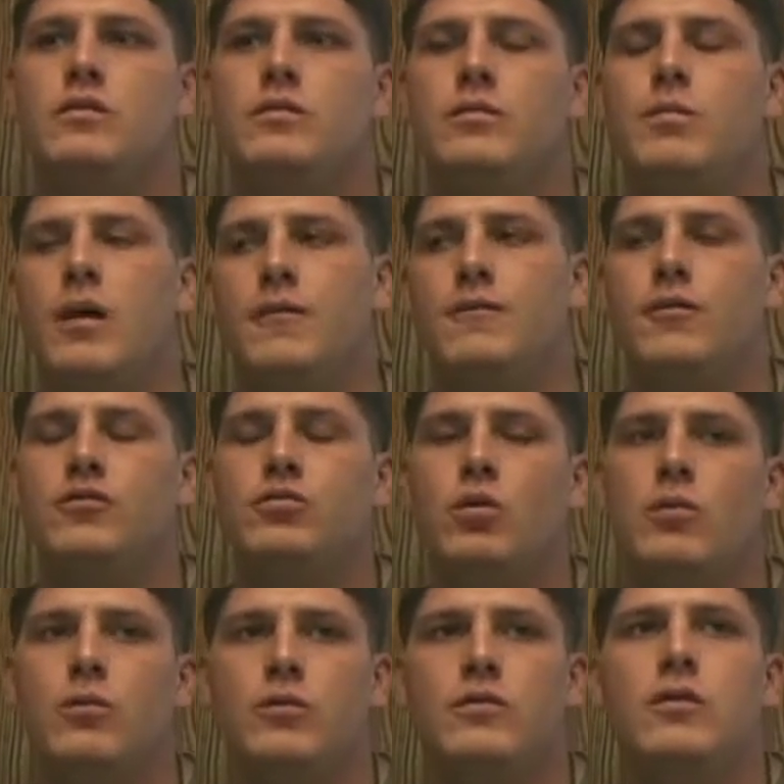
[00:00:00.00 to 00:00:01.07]
My first
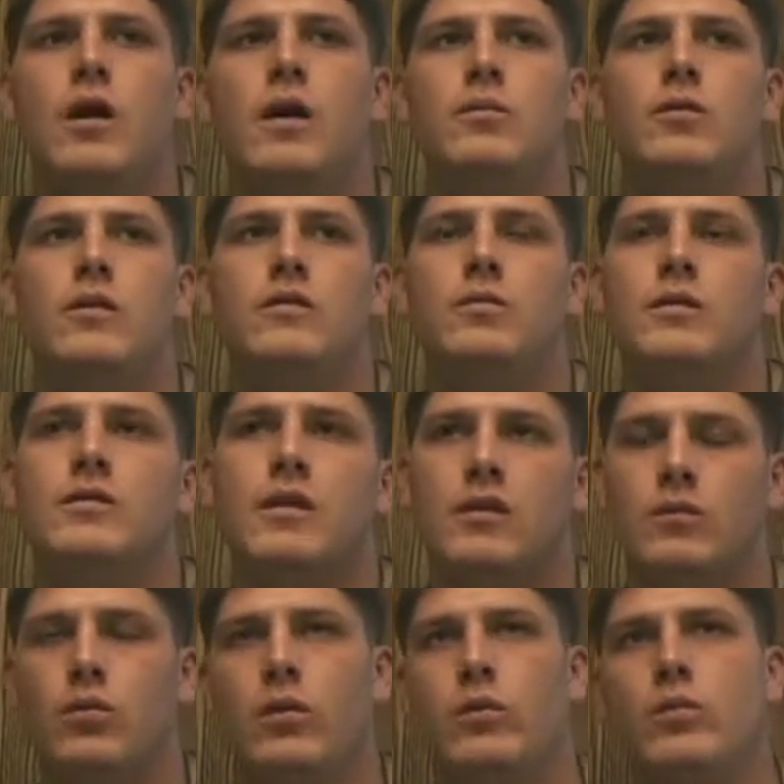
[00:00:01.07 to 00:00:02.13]
appointment was 9 months, my second
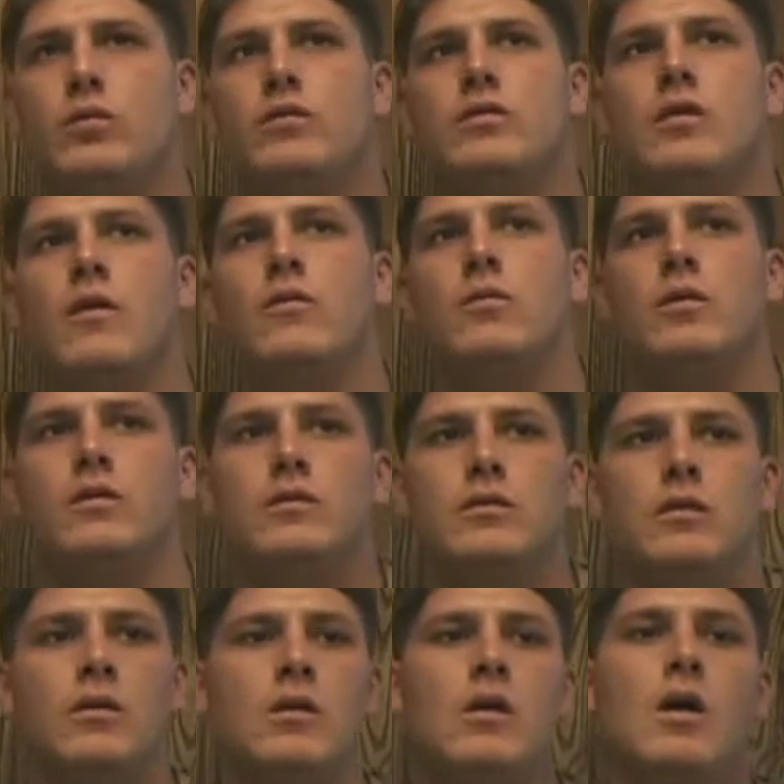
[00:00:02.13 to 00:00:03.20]
appointment was 7 months,
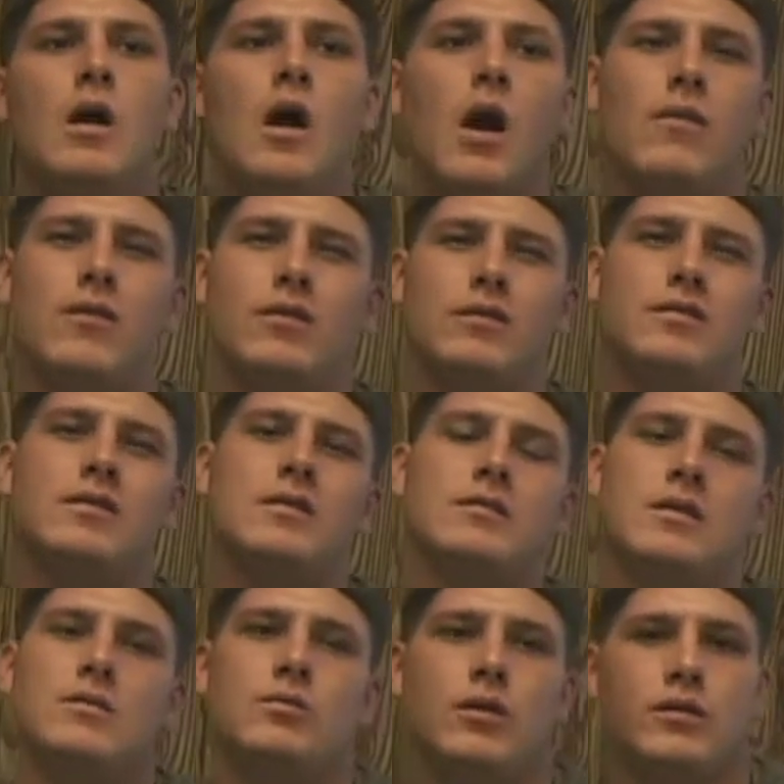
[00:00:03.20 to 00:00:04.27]
so I've been
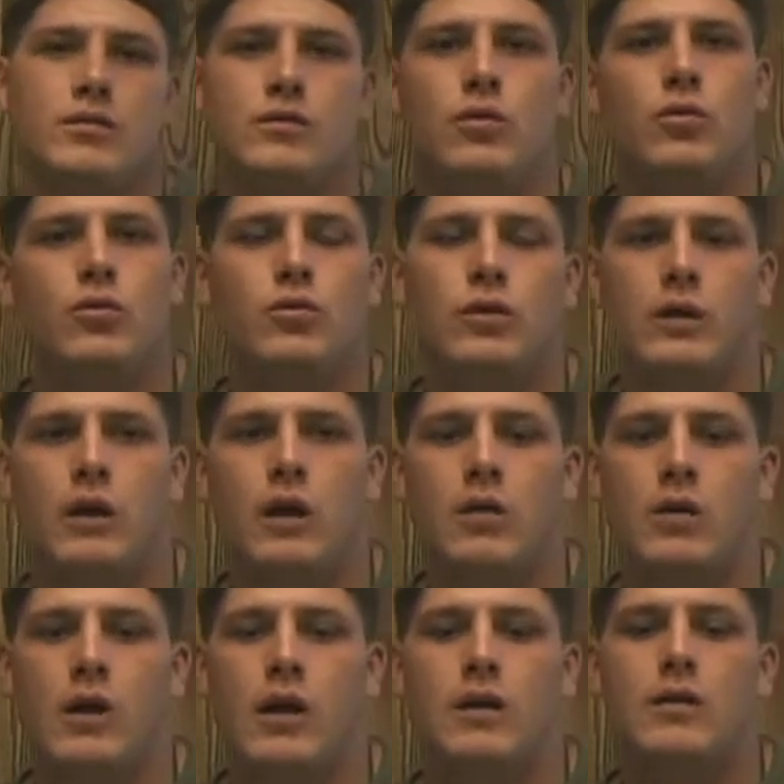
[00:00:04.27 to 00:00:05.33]
16 months total in Iraq.